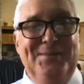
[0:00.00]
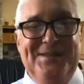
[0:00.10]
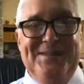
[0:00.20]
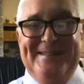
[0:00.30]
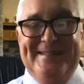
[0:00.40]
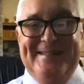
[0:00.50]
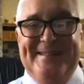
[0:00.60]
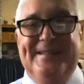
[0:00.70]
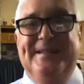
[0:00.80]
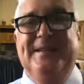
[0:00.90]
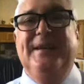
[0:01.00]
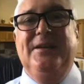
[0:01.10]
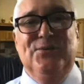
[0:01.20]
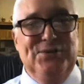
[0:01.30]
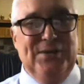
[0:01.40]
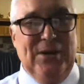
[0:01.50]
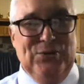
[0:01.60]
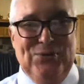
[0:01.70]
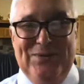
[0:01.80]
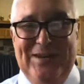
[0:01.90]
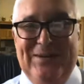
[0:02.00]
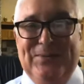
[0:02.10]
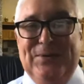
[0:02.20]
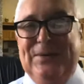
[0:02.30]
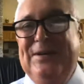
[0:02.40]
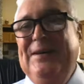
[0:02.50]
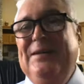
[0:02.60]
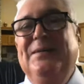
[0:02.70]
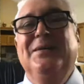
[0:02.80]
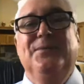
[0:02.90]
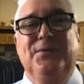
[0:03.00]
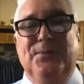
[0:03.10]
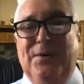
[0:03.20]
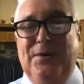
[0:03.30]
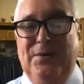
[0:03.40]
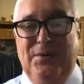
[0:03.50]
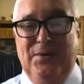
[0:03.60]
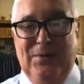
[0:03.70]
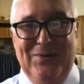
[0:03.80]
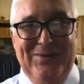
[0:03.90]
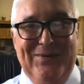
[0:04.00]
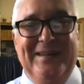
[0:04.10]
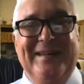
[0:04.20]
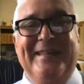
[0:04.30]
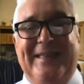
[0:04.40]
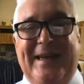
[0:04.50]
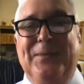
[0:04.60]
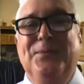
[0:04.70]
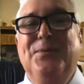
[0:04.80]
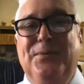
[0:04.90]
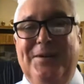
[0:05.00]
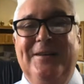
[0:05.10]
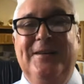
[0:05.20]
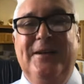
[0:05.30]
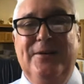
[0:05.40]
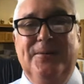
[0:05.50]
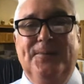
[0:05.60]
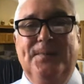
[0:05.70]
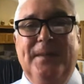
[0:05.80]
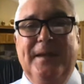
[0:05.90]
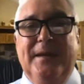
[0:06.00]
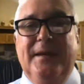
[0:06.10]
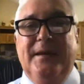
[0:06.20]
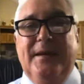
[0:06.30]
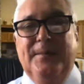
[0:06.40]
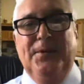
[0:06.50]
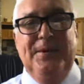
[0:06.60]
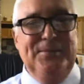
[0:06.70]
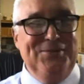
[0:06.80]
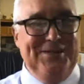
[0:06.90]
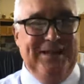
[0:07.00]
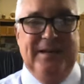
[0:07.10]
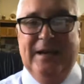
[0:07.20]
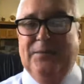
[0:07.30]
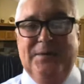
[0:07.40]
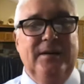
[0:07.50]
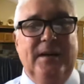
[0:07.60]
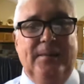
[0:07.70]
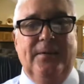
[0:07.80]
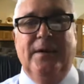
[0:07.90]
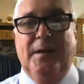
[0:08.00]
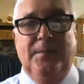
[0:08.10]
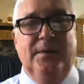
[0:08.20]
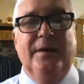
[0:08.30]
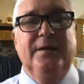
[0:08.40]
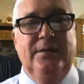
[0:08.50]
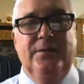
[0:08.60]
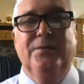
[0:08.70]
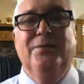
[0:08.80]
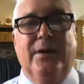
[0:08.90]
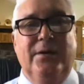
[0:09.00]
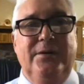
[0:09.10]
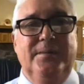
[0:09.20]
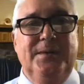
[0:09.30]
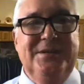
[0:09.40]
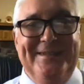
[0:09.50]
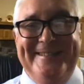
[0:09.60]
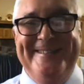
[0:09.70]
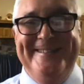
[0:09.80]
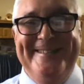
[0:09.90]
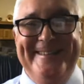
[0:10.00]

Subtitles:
business and your social networking with what you do, that will really help. Now, people said, go and collaborate, Mike, and it'll grow your business.